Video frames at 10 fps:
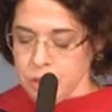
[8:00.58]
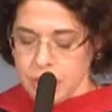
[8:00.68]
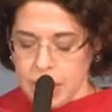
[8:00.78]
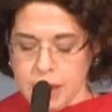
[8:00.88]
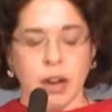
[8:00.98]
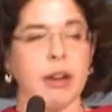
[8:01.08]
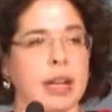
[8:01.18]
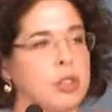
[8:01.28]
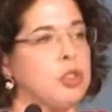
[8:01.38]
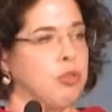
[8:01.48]
another, and
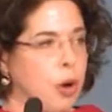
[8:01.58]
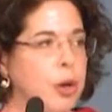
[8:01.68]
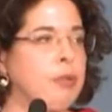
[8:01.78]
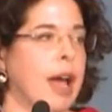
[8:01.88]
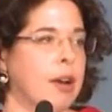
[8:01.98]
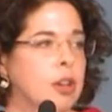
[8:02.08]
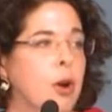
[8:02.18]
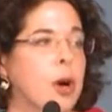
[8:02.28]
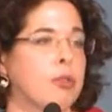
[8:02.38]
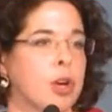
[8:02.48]
I strode around
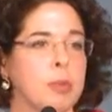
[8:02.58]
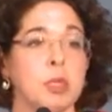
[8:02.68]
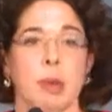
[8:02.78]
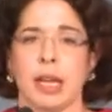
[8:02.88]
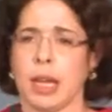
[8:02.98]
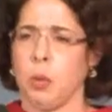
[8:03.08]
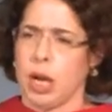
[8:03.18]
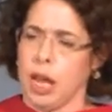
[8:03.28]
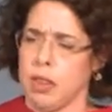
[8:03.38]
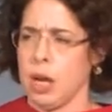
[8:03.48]
courtrooms making what
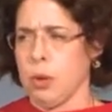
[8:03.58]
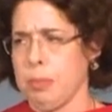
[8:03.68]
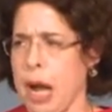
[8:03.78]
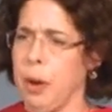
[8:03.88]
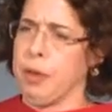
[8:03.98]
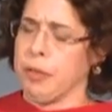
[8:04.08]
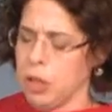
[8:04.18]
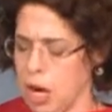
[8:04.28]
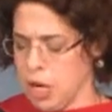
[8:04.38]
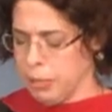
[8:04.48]
I thought were powerful
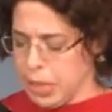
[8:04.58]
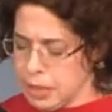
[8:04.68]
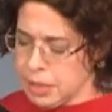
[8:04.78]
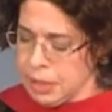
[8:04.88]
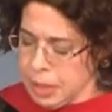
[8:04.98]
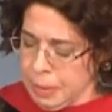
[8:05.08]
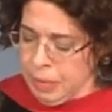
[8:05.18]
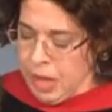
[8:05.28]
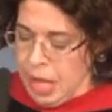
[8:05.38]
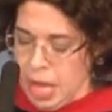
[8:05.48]
arguments.
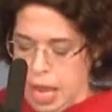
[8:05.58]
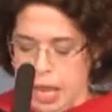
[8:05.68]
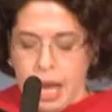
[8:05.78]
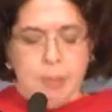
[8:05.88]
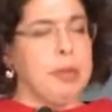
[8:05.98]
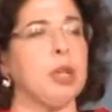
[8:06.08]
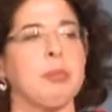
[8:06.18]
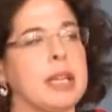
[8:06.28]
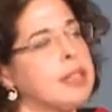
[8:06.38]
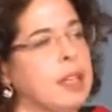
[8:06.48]
And I built
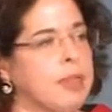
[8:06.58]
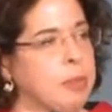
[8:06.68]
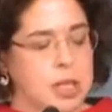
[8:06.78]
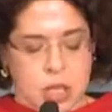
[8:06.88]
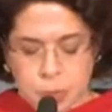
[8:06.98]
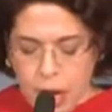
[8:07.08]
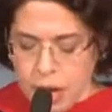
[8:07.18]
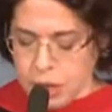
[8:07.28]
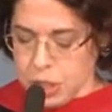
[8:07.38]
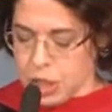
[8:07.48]
myself up to this
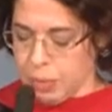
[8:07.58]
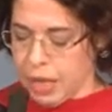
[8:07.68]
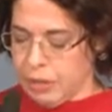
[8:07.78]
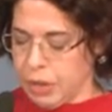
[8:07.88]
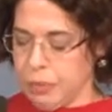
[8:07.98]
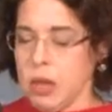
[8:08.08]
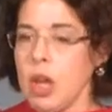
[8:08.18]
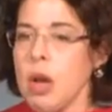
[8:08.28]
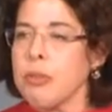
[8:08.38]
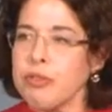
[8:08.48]
partnership level
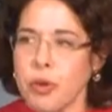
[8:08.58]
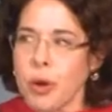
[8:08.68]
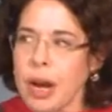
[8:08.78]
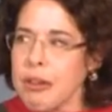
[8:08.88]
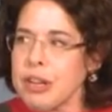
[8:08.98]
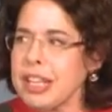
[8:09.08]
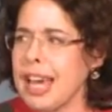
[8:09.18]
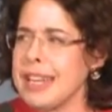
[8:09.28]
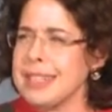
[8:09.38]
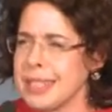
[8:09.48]
before I
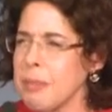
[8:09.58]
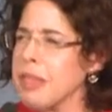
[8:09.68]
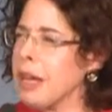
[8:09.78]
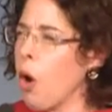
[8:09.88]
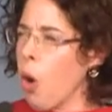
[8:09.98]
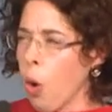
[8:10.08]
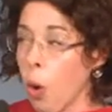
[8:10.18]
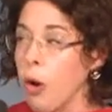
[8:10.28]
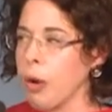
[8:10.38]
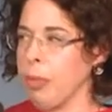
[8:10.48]
realized something
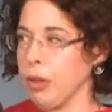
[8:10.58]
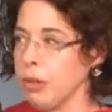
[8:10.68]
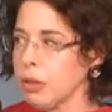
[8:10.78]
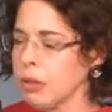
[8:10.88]
horrible,